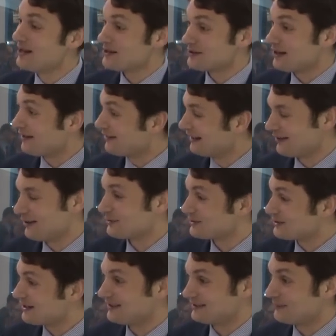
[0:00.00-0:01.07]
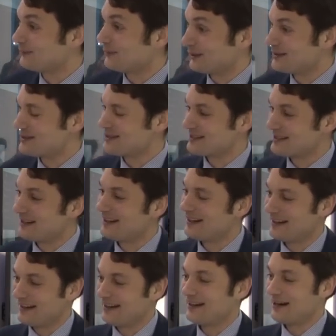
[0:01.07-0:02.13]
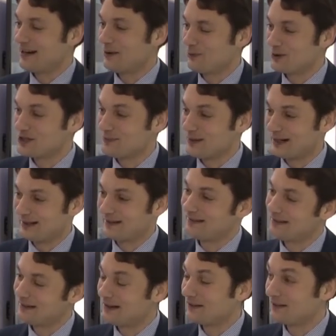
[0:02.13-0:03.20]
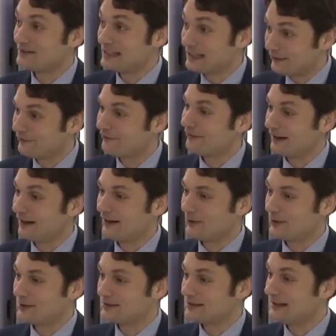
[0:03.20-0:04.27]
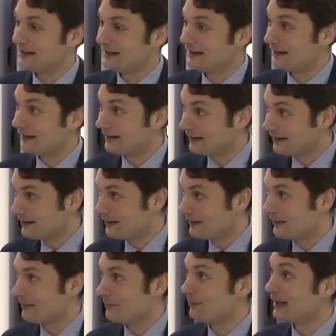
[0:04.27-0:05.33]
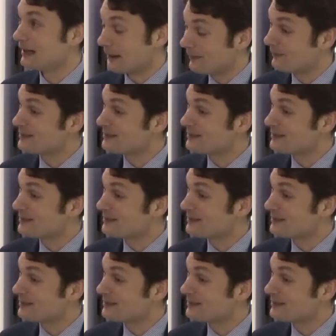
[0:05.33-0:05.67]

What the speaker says: So I think those are the points which might drive or build up